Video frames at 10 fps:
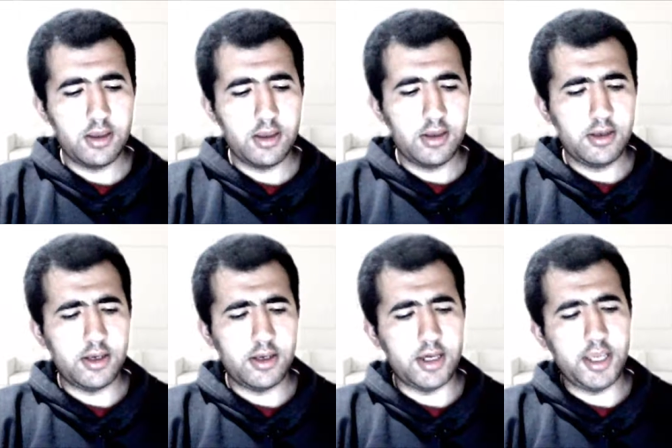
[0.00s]
Uh,
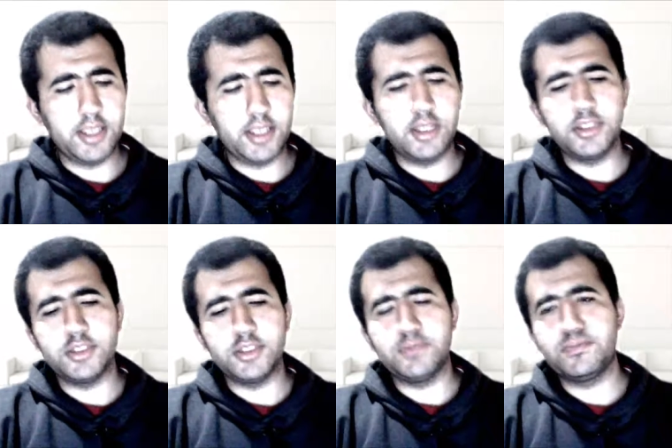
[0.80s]
English is
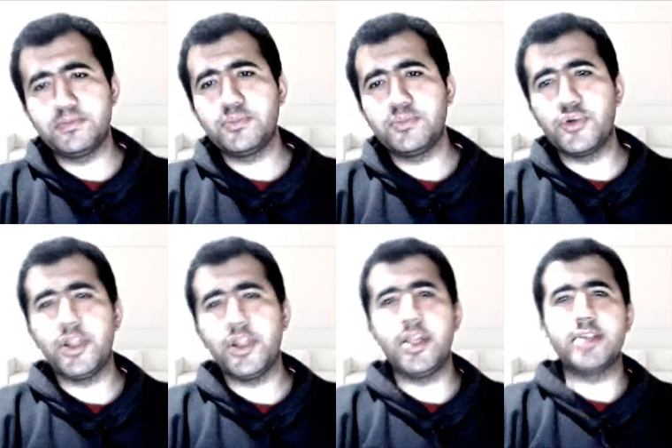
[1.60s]
pretty
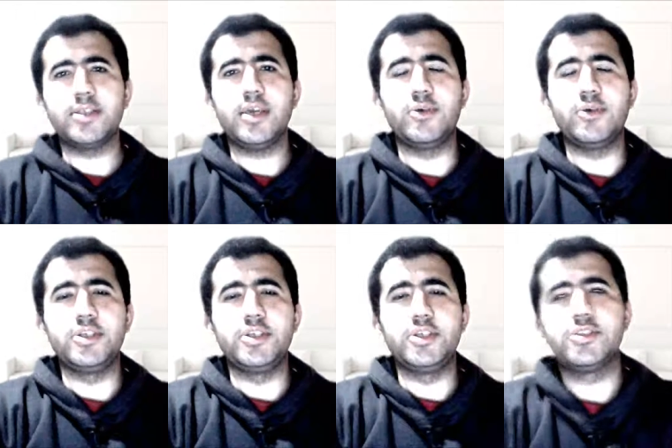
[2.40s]
nice language.
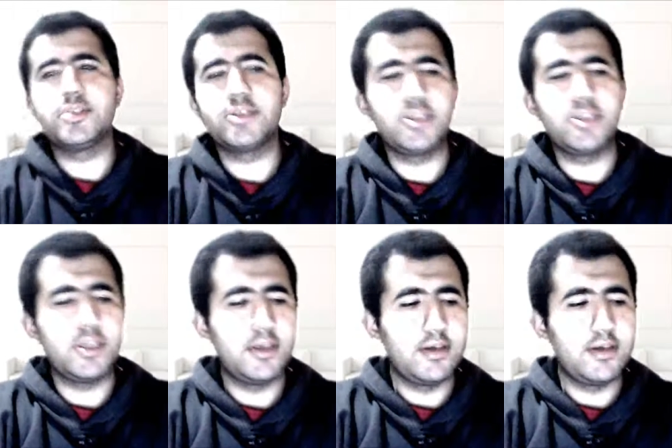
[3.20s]

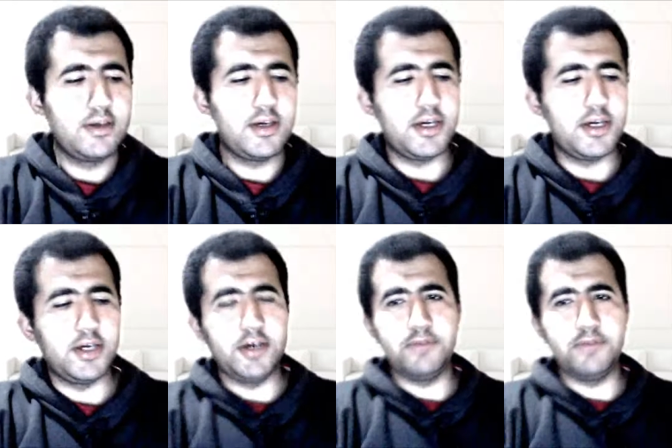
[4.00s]
Um,